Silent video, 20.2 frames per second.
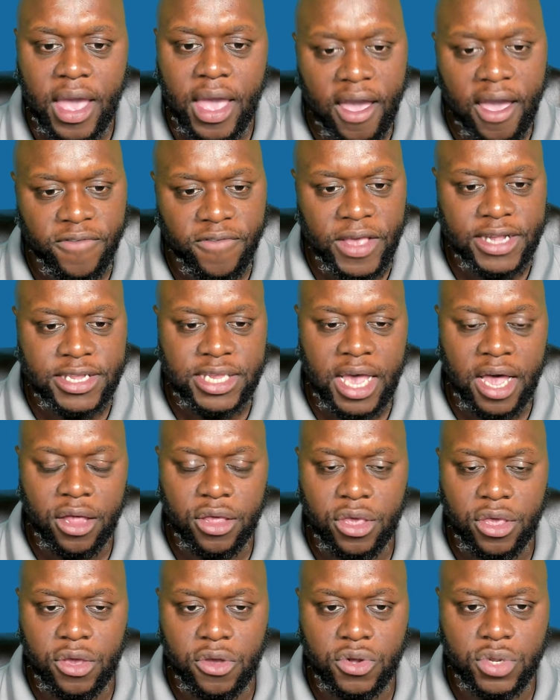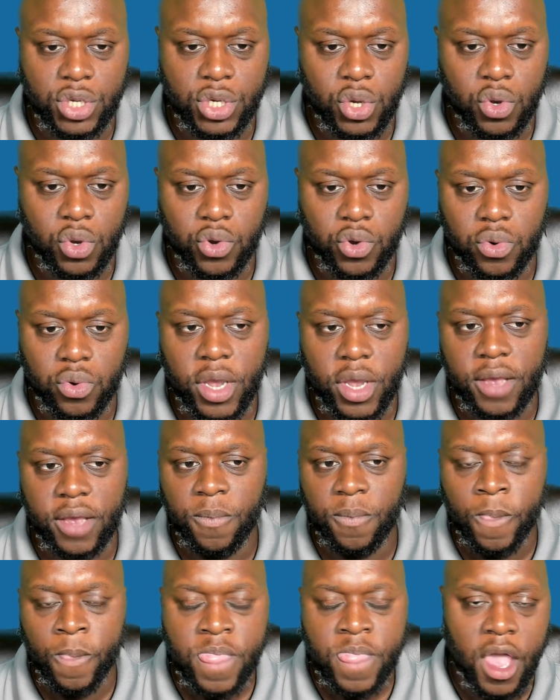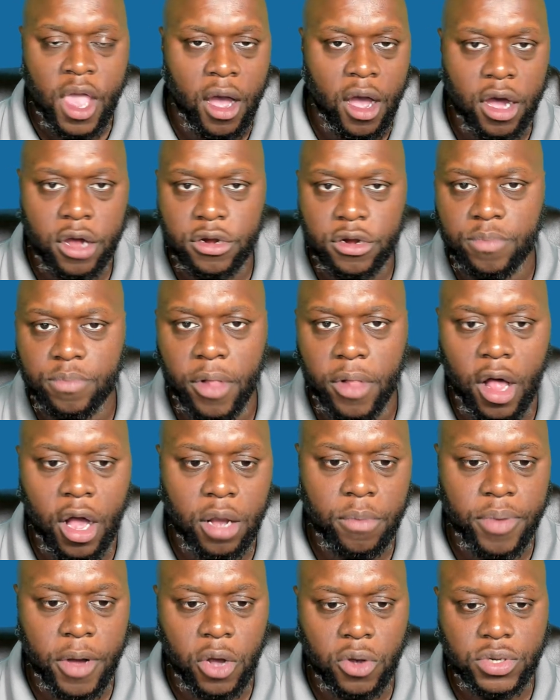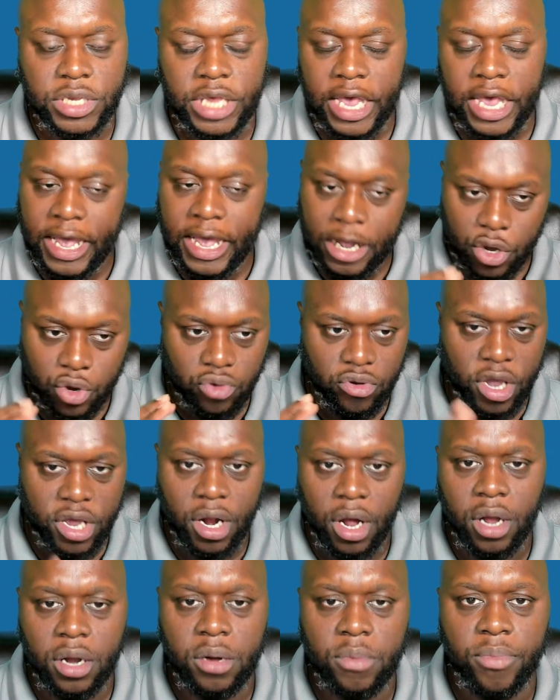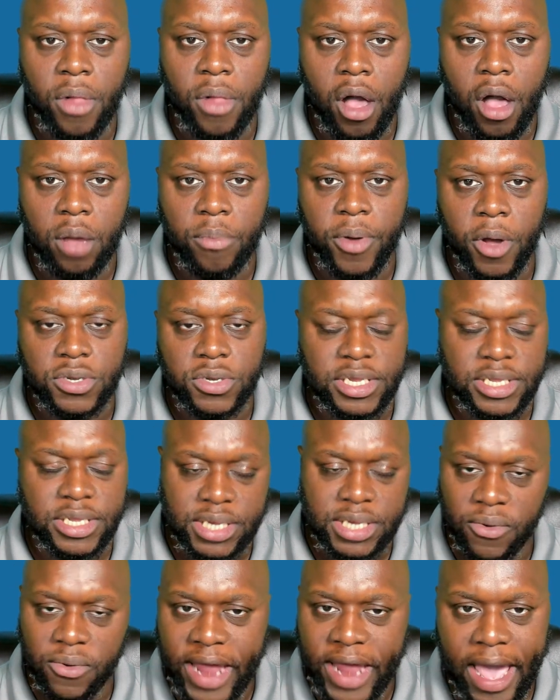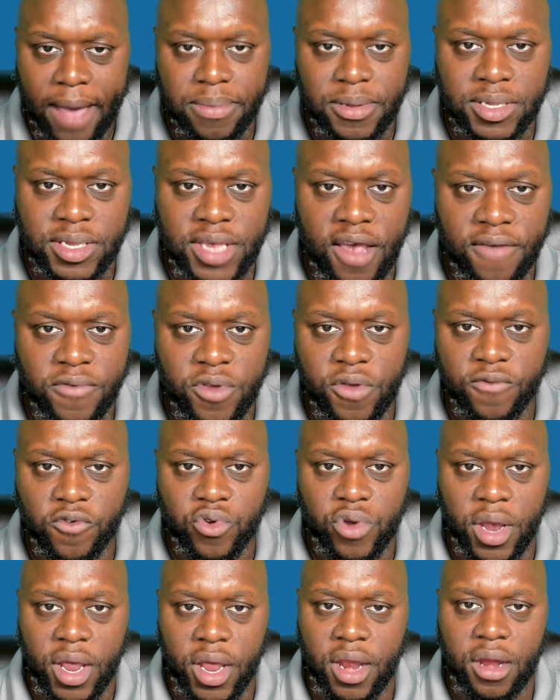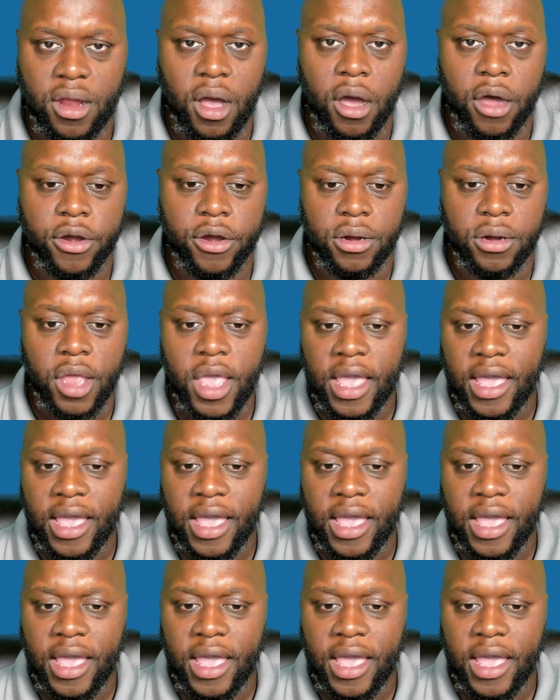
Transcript: If they tell you to create 100 blog posts, create 100 blog posts and see what happens after you've created 100.